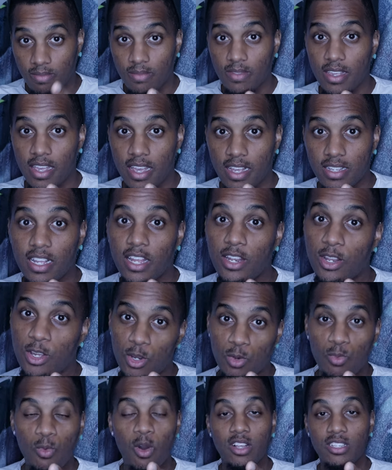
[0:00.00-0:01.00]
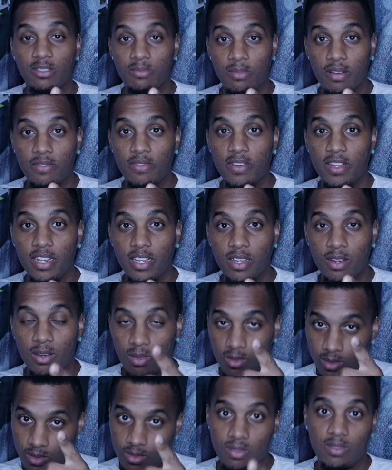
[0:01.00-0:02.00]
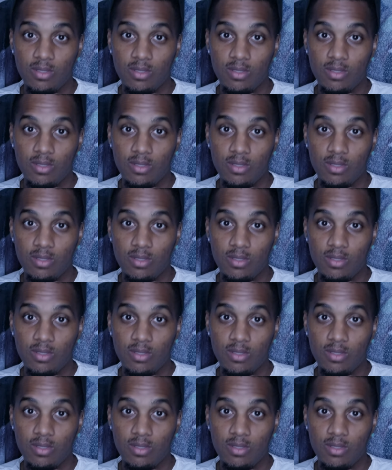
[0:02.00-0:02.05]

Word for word: Yes, I know you're watching my video.